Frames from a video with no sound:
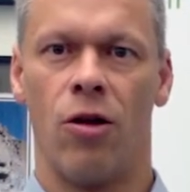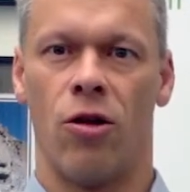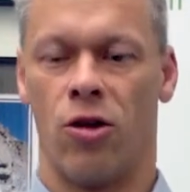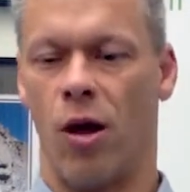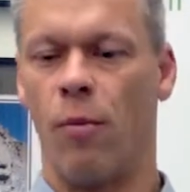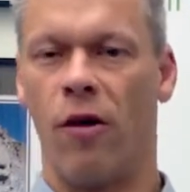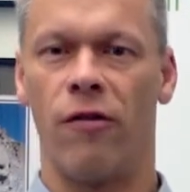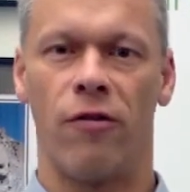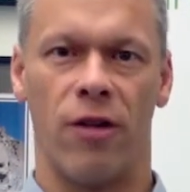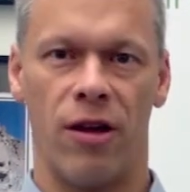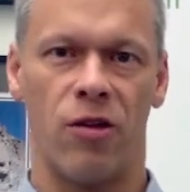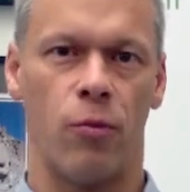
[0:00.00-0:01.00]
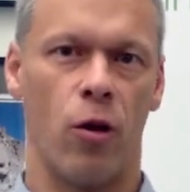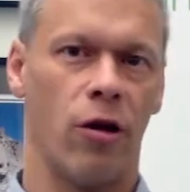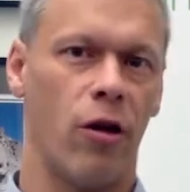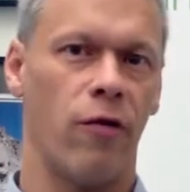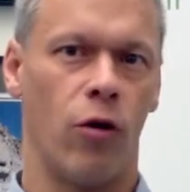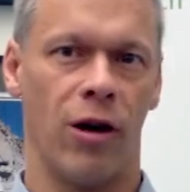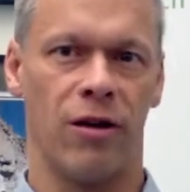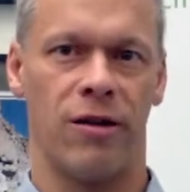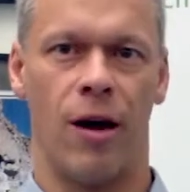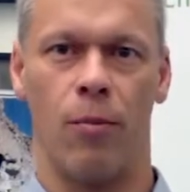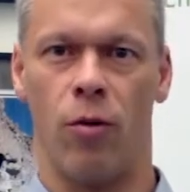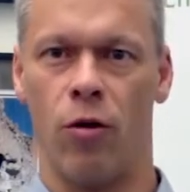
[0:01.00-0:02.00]
Some of this product, for
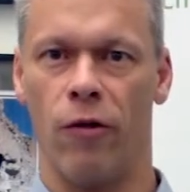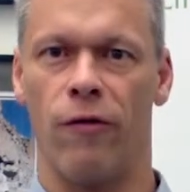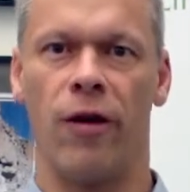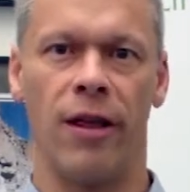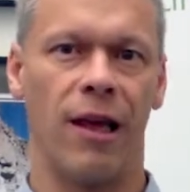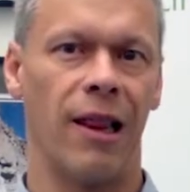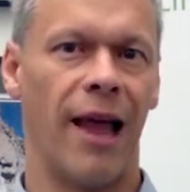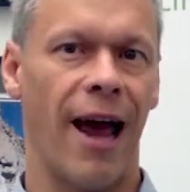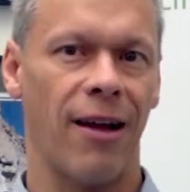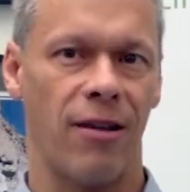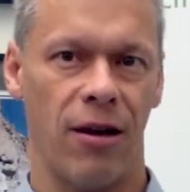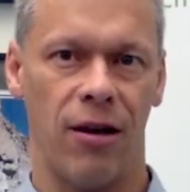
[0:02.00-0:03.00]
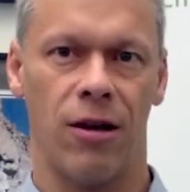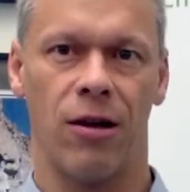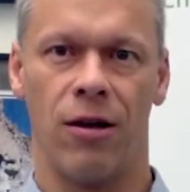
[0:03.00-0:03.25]
example, phenylactic,